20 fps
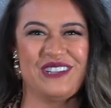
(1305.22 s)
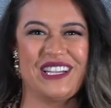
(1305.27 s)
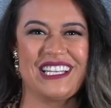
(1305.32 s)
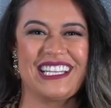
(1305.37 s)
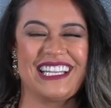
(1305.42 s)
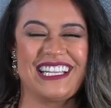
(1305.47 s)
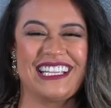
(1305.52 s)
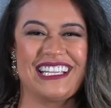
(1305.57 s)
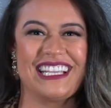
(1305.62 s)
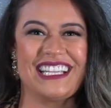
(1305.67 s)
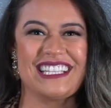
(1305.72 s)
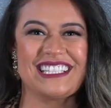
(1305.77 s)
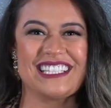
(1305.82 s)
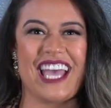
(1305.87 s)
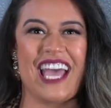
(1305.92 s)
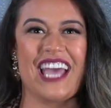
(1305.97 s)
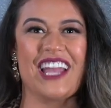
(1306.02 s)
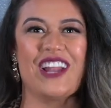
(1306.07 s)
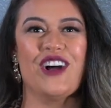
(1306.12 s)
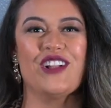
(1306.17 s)
funny is
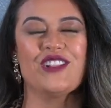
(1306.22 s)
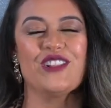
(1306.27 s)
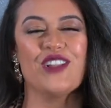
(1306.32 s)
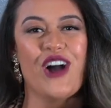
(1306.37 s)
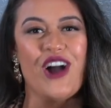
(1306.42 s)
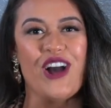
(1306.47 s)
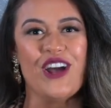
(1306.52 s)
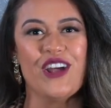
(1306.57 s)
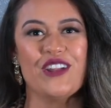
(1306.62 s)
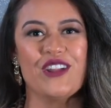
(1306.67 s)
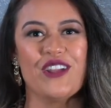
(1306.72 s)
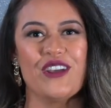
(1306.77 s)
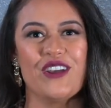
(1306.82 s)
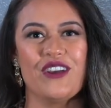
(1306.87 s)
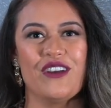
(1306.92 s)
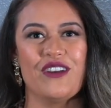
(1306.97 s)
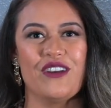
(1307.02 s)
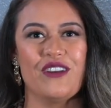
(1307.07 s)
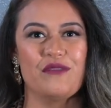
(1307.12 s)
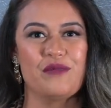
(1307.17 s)
that a lot
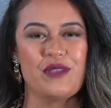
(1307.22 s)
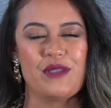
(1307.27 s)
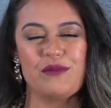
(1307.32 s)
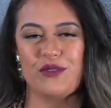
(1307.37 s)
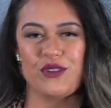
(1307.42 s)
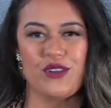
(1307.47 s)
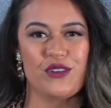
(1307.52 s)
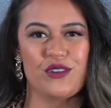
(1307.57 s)
of people,